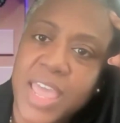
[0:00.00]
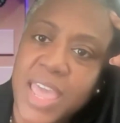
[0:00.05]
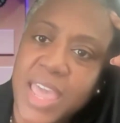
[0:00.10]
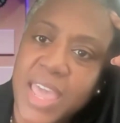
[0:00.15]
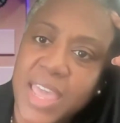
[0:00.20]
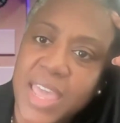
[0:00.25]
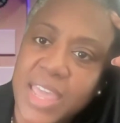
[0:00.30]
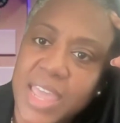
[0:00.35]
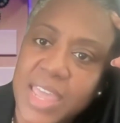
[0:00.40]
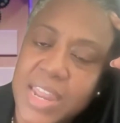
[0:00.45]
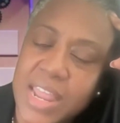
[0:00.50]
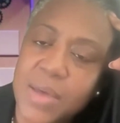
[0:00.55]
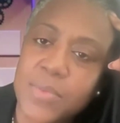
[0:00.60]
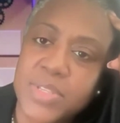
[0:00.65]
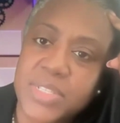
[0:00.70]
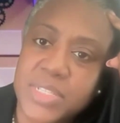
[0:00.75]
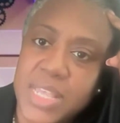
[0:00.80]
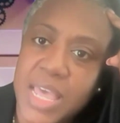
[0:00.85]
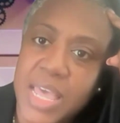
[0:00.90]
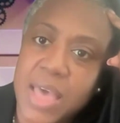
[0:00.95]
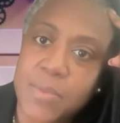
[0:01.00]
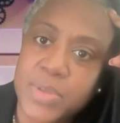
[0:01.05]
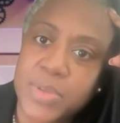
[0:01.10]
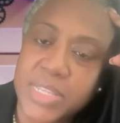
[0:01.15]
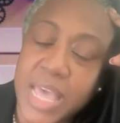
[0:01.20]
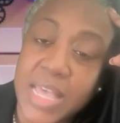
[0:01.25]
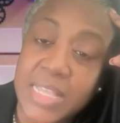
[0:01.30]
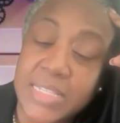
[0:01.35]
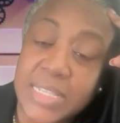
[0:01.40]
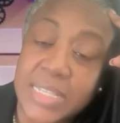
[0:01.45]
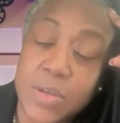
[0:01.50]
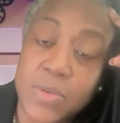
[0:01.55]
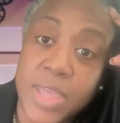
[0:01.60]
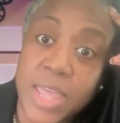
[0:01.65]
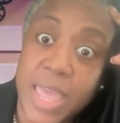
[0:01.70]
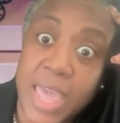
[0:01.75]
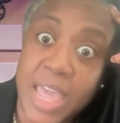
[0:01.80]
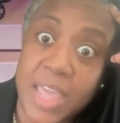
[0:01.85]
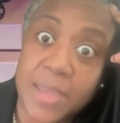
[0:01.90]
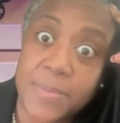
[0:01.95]
other day, and I said,
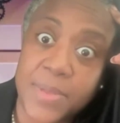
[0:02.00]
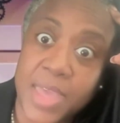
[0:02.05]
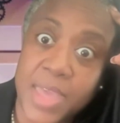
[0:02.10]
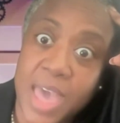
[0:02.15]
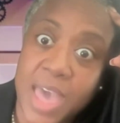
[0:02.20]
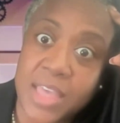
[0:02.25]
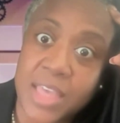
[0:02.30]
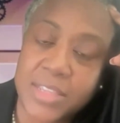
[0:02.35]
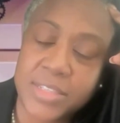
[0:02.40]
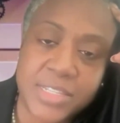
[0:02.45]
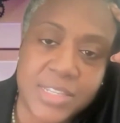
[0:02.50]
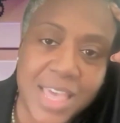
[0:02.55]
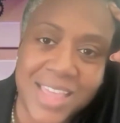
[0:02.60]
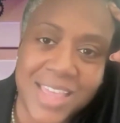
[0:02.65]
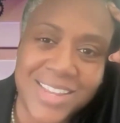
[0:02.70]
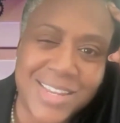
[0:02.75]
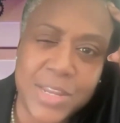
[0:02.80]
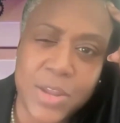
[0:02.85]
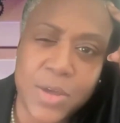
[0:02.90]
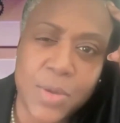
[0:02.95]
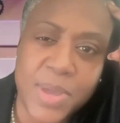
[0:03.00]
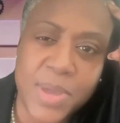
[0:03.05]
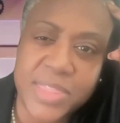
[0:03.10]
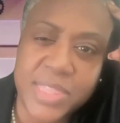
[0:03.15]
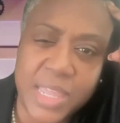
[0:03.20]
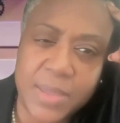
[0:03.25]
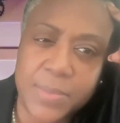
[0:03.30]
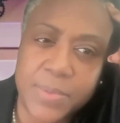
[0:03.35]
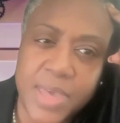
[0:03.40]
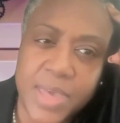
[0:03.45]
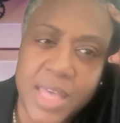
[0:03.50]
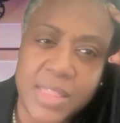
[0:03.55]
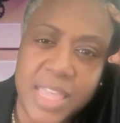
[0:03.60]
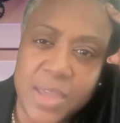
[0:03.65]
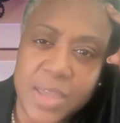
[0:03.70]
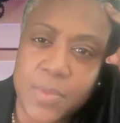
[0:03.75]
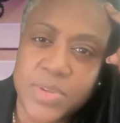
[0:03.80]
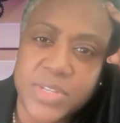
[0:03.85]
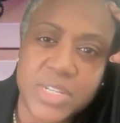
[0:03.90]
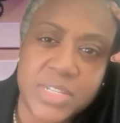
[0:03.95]
okay, API. So I didn't know about the API
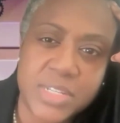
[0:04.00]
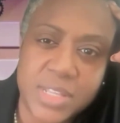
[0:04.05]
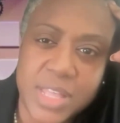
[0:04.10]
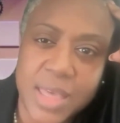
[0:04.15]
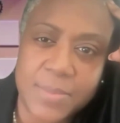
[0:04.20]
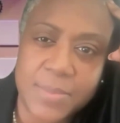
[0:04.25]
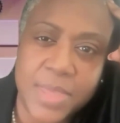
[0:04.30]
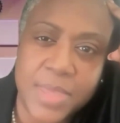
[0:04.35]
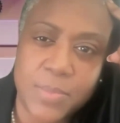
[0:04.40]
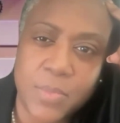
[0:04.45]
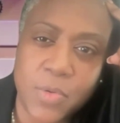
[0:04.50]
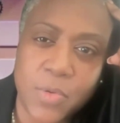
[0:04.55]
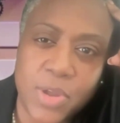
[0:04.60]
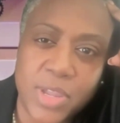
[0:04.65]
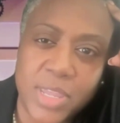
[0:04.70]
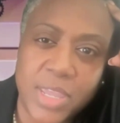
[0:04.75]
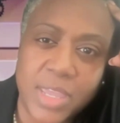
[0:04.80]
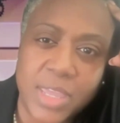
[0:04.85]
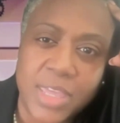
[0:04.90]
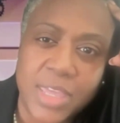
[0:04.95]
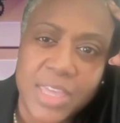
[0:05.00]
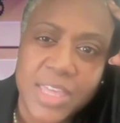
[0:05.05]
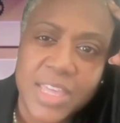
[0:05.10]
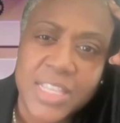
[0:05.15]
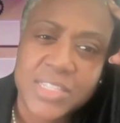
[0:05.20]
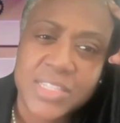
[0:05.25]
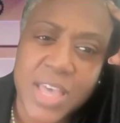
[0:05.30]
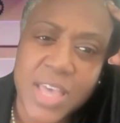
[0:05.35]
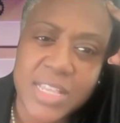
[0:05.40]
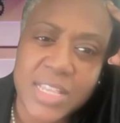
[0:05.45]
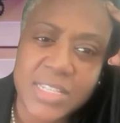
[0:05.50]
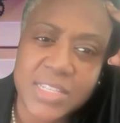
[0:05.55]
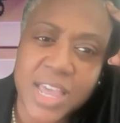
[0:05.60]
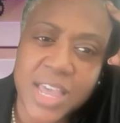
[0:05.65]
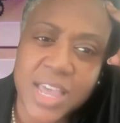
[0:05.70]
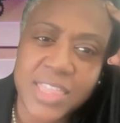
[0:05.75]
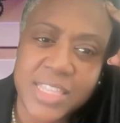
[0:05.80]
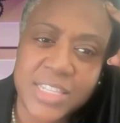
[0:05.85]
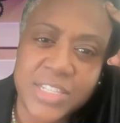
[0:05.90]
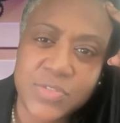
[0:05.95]
language until I met Morgan. So I
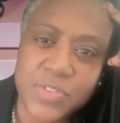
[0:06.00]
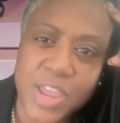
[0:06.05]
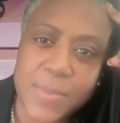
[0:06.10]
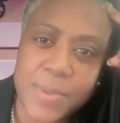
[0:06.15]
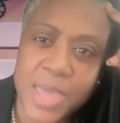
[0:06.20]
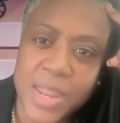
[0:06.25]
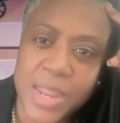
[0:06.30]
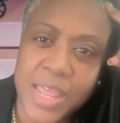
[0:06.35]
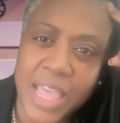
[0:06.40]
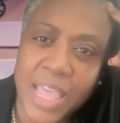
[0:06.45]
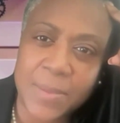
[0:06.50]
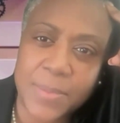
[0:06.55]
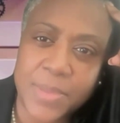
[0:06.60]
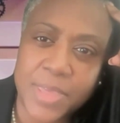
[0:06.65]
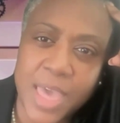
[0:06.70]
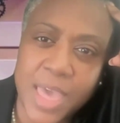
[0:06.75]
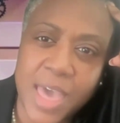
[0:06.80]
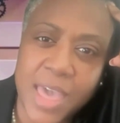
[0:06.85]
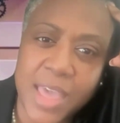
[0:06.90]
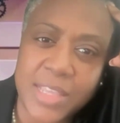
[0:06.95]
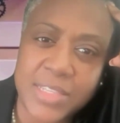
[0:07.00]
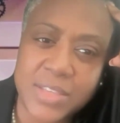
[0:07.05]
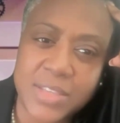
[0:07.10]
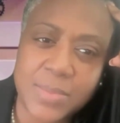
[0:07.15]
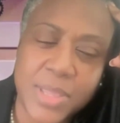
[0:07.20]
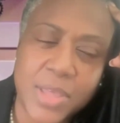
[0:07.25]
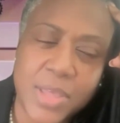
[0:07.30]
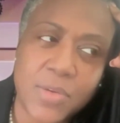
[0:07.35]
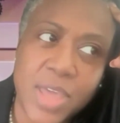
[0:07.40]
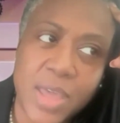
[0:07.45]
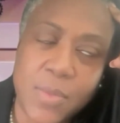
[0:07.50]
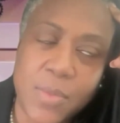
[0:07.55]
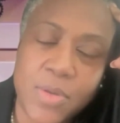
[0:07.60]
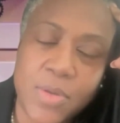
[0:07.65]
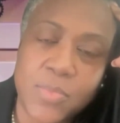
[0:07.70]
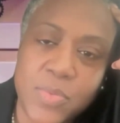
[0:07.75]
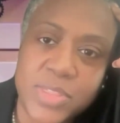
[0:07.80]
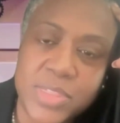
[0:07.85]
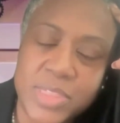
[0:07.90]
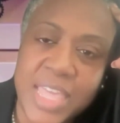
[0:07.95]
saw that Stripe had an API. So I'm like, okay,
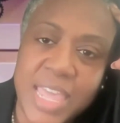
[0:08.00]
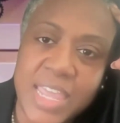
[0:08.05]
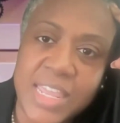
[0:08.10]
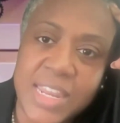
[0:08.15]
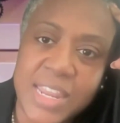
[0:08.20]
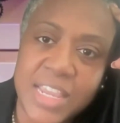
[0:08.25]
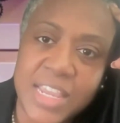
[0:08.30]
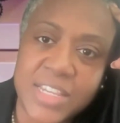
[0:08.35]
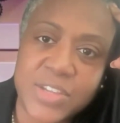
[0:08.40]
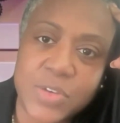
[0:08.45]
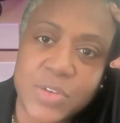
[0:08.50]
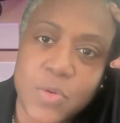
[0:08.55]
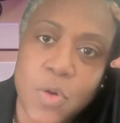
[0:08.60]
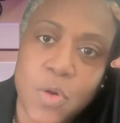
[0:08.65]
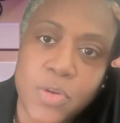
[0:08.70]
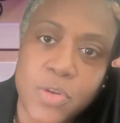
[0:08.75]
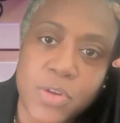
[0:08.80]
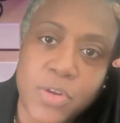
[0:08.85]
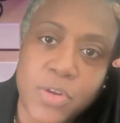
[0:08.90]
well, they can actually